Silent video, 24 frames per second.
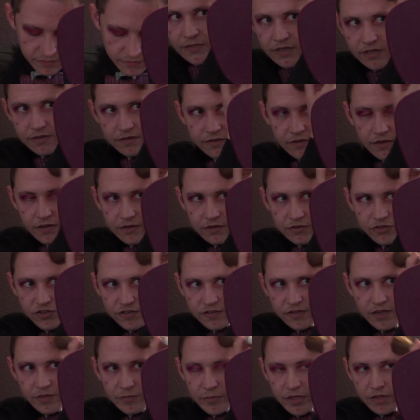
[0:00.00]
is gonna just
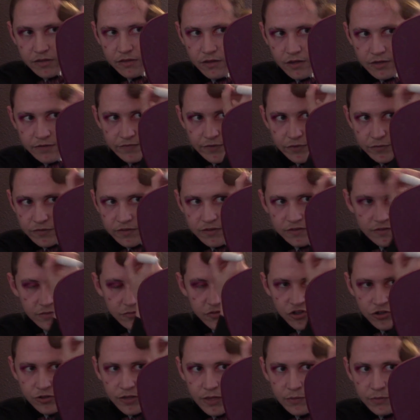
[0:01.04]
get me a lot of views. Because I'm
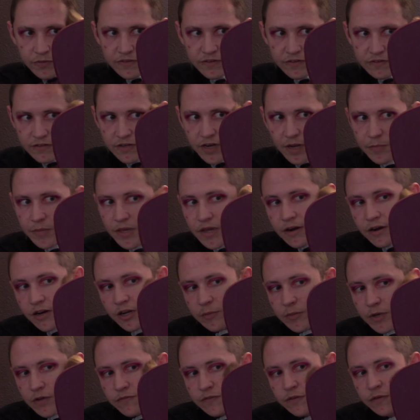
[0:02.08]
sure that once I stop caring
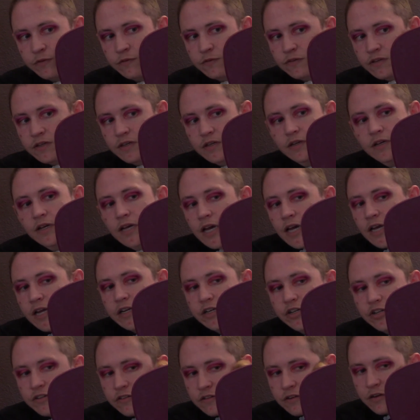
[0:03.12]
about views and I
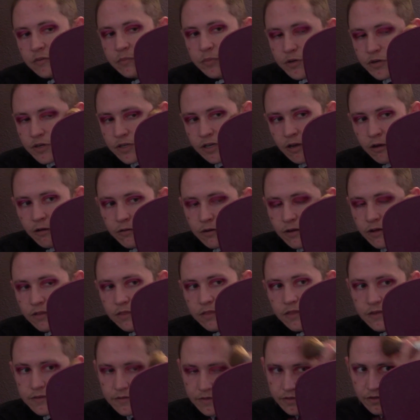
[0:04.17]
just start putting out
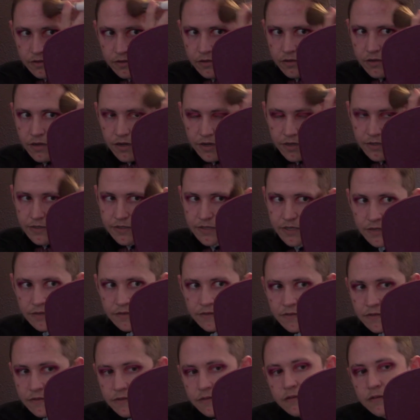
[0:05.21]
authentic
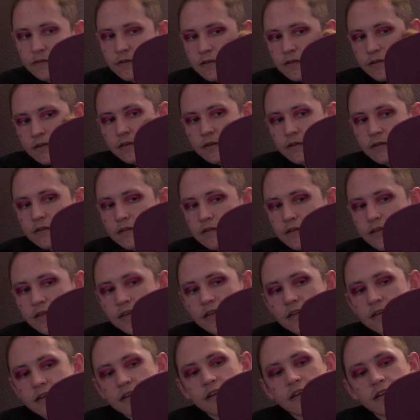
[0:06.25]
content,
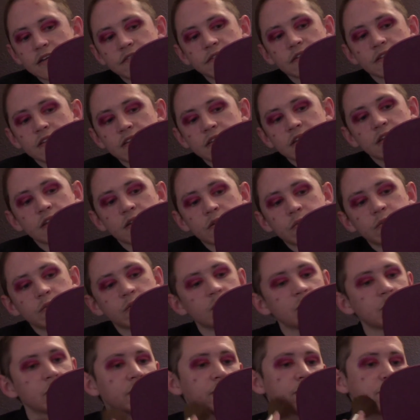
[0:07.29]
then everything will
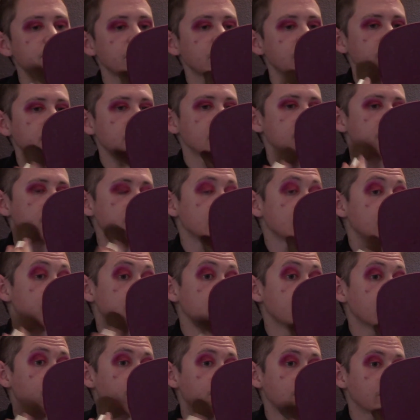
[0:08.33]
be fine. And I
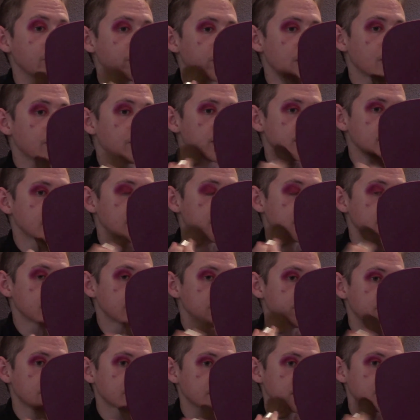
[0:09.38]
know I'm probably not
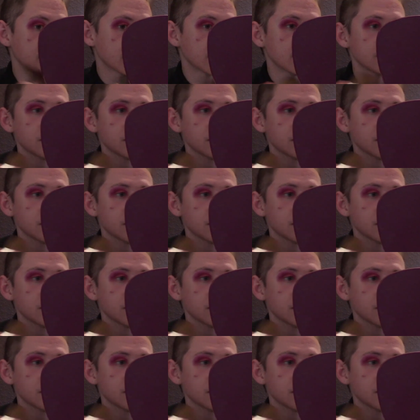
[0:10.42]
using